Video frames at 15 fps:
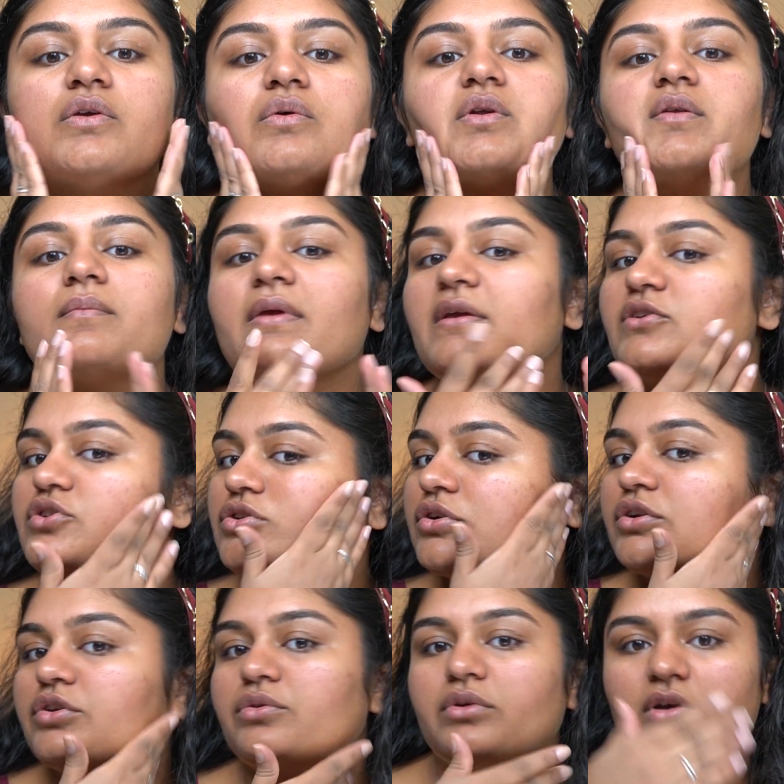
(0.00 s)
You want to make
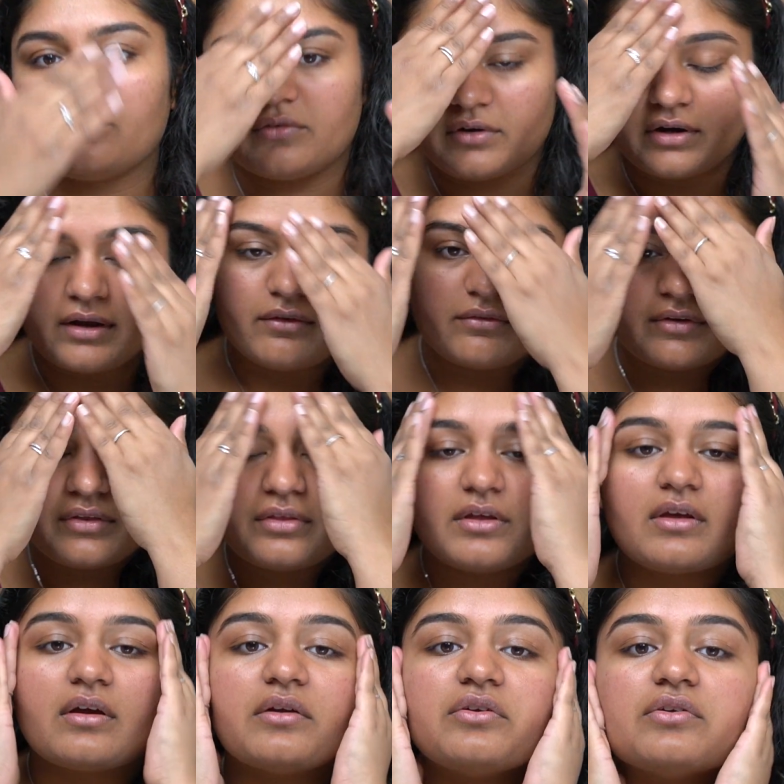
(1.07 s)
sure you cover
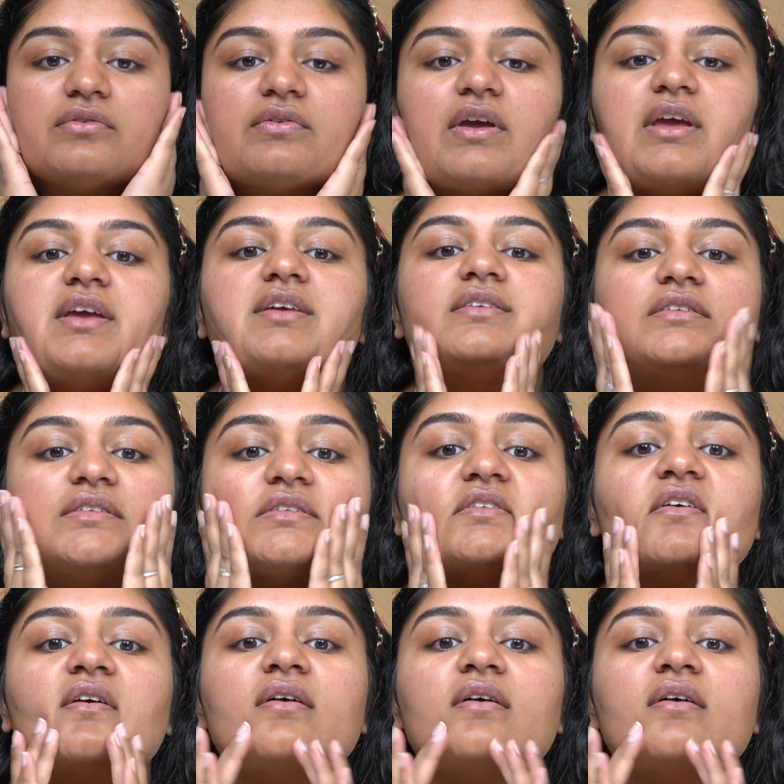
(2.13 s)
everything on your face